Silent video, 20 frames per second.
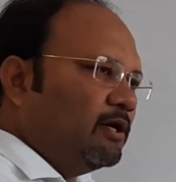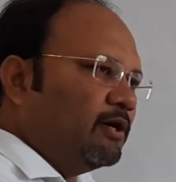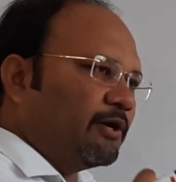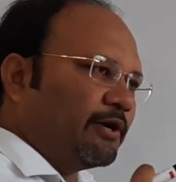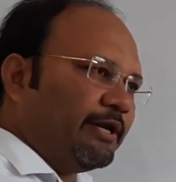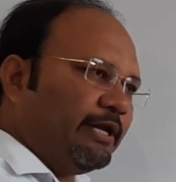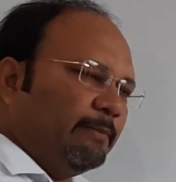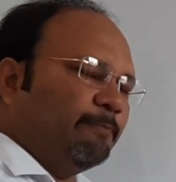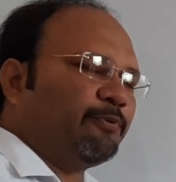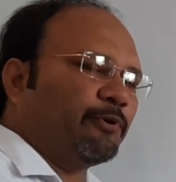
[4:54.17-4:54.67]

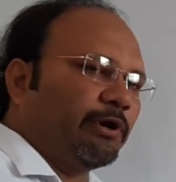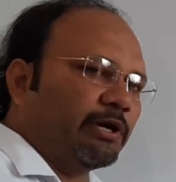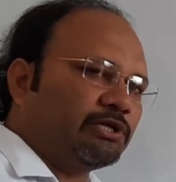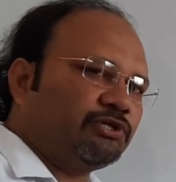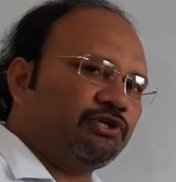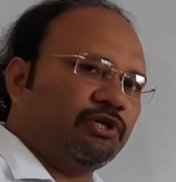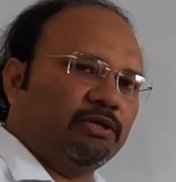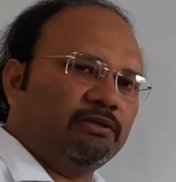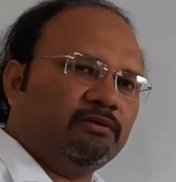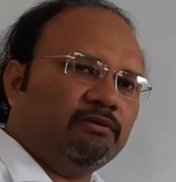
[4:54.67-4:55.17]

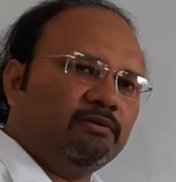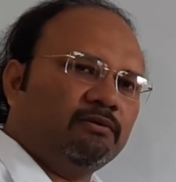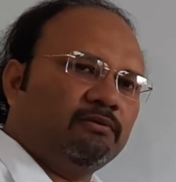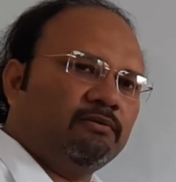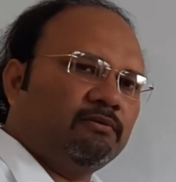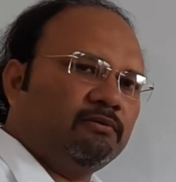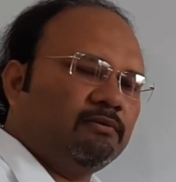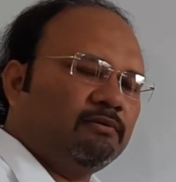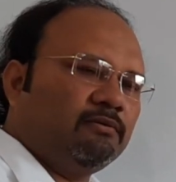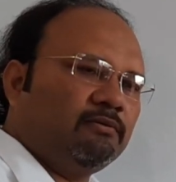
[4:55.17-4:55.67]
reproduction,
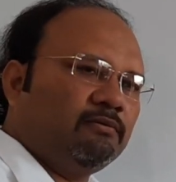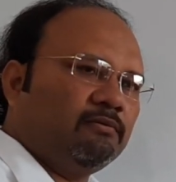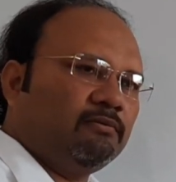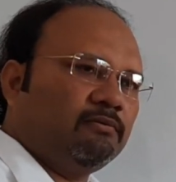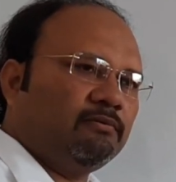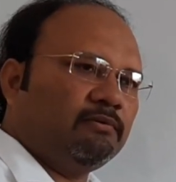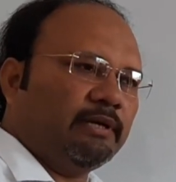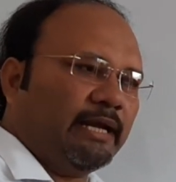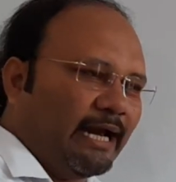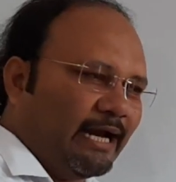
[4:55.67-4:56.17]

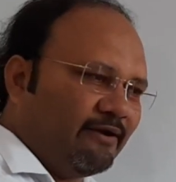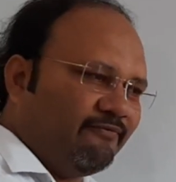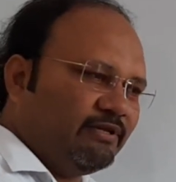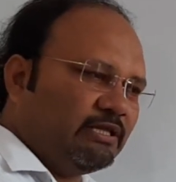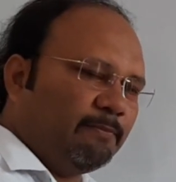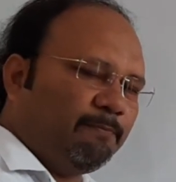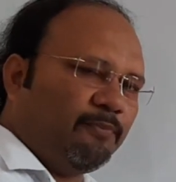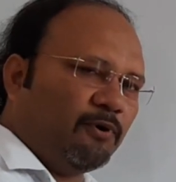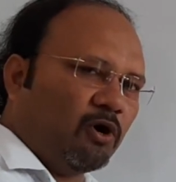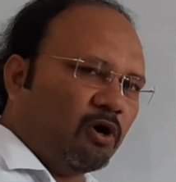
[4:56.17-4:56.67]
and with
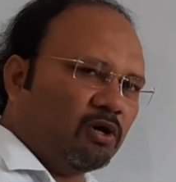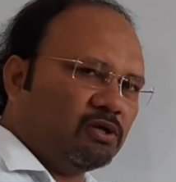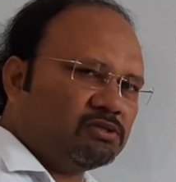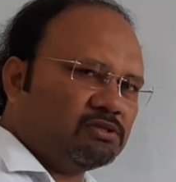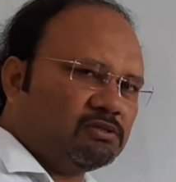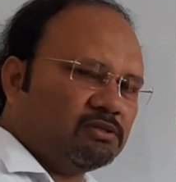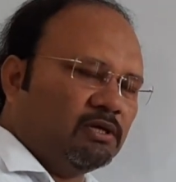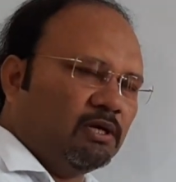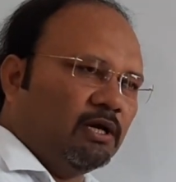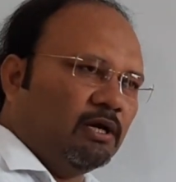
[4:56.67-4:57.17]
a
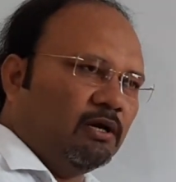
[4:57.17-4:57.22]
pause,